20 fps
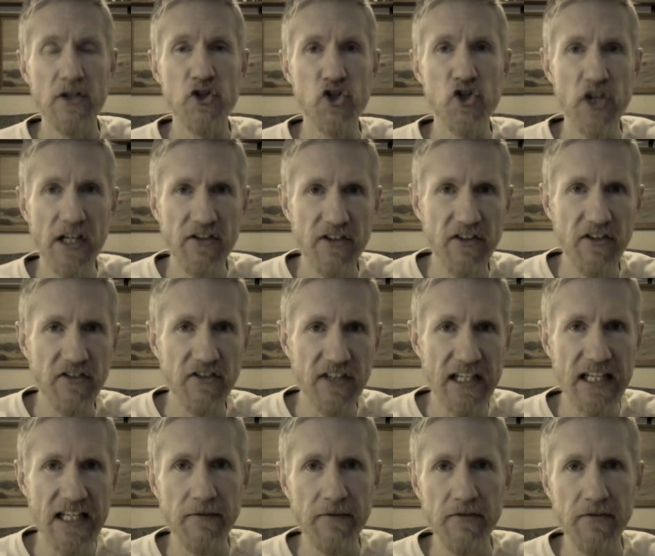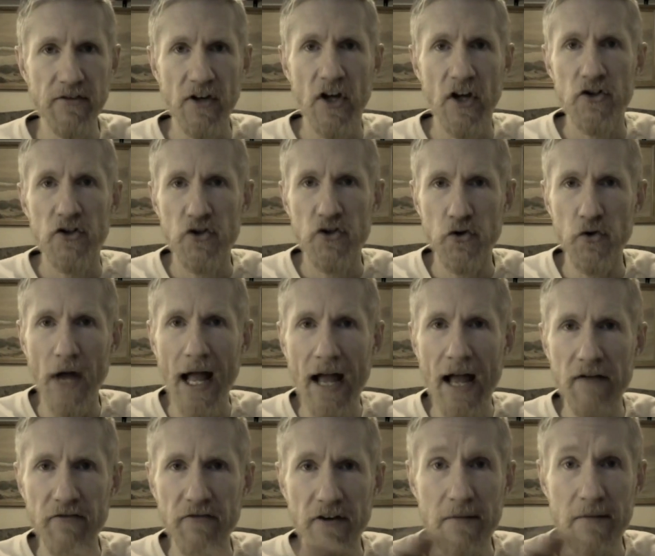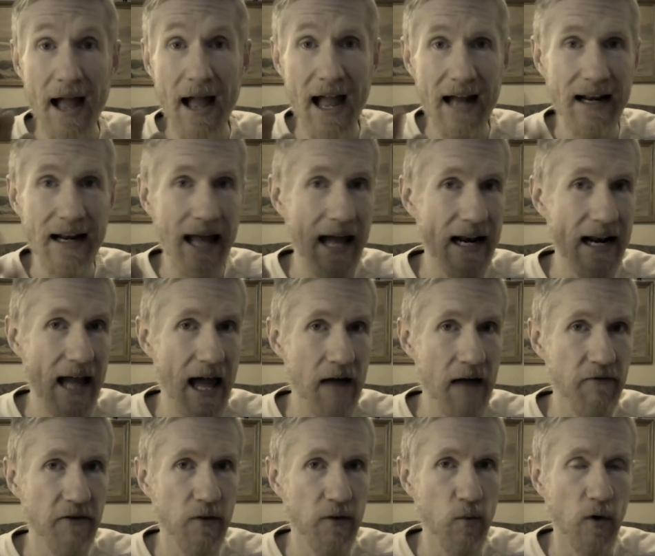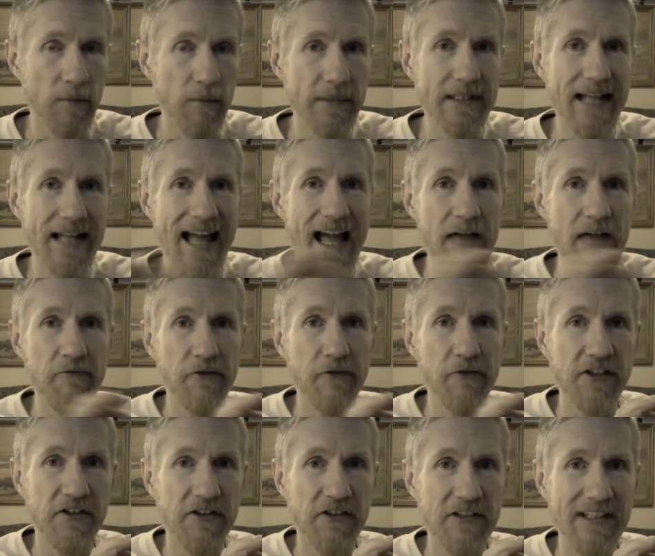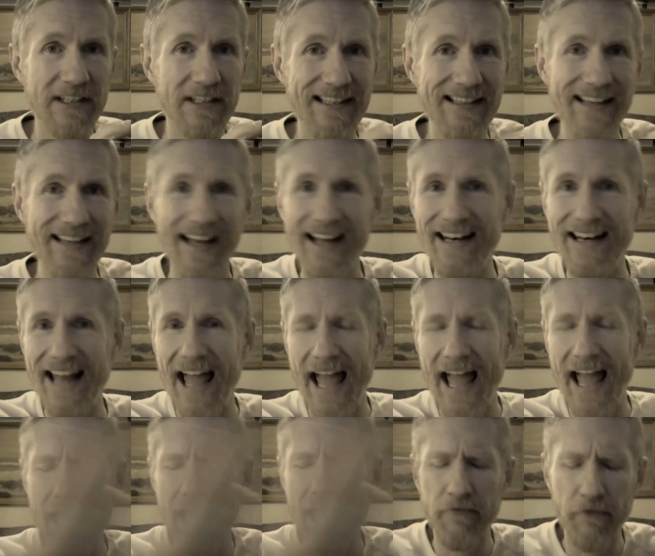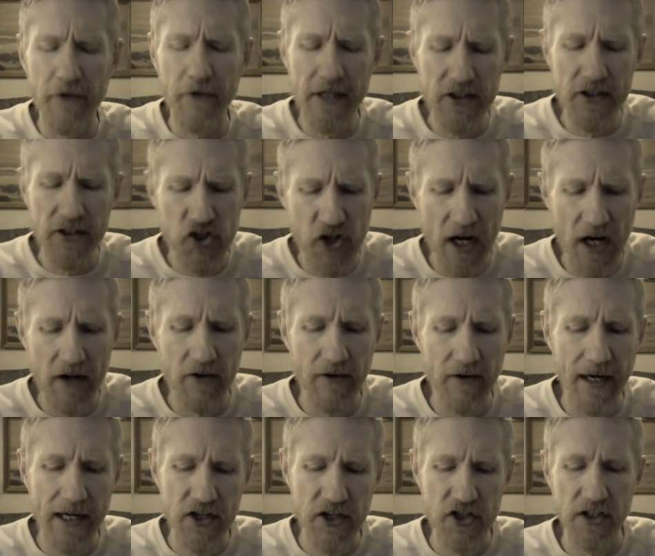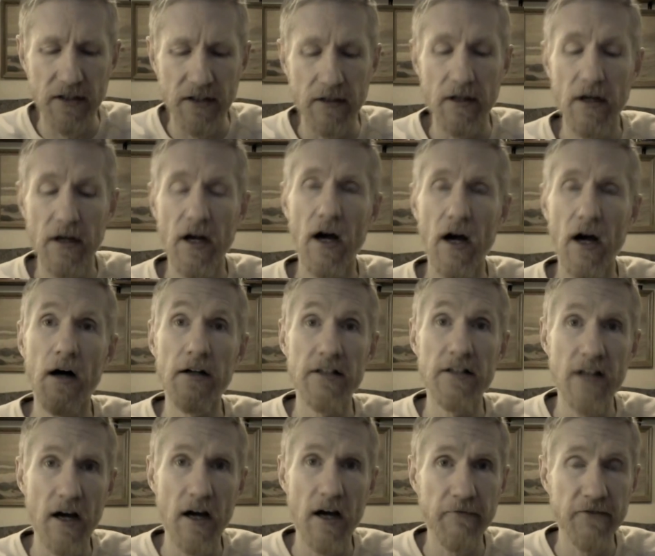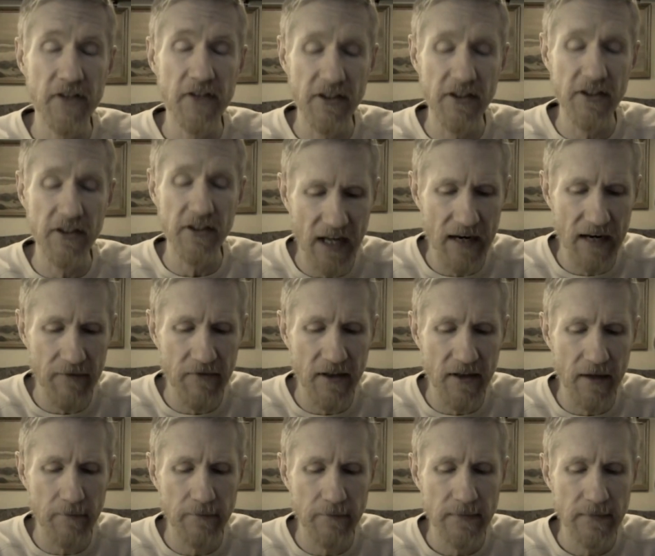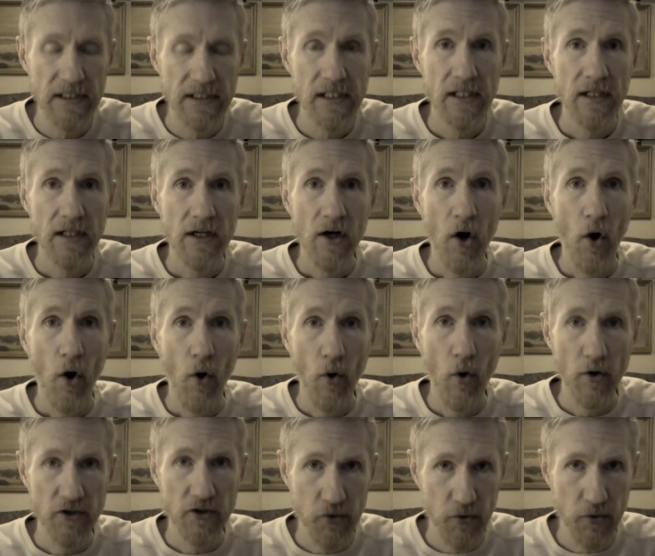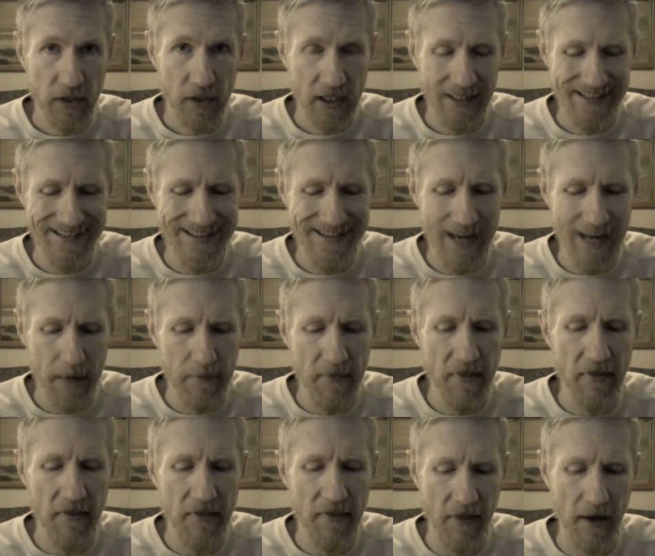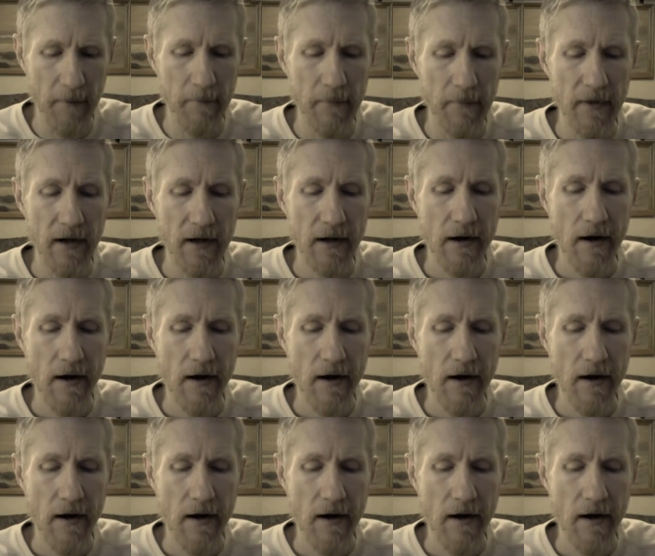Jesus gives to every man and every woman, every city and every generation, enough to save them or to condemn them.